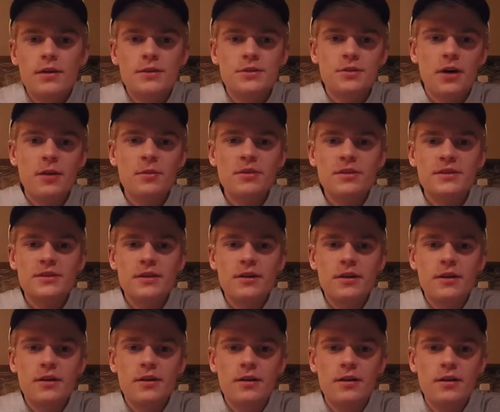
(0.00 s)
So I'm going to
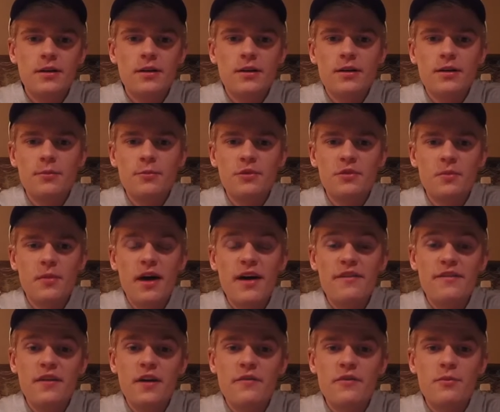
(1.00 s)
start with my
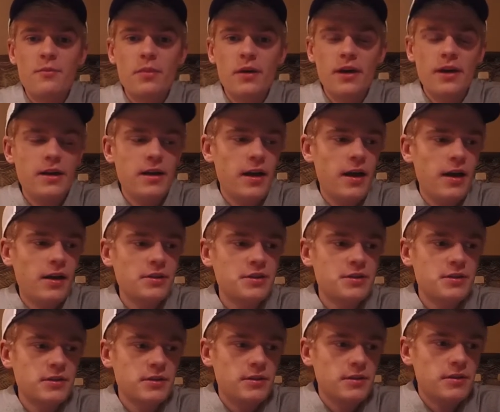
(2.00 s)
favorite bait,
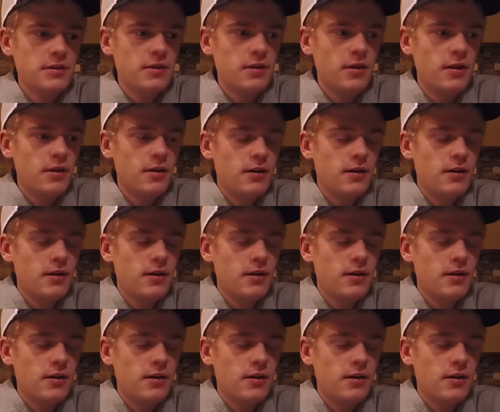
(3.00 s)
actually,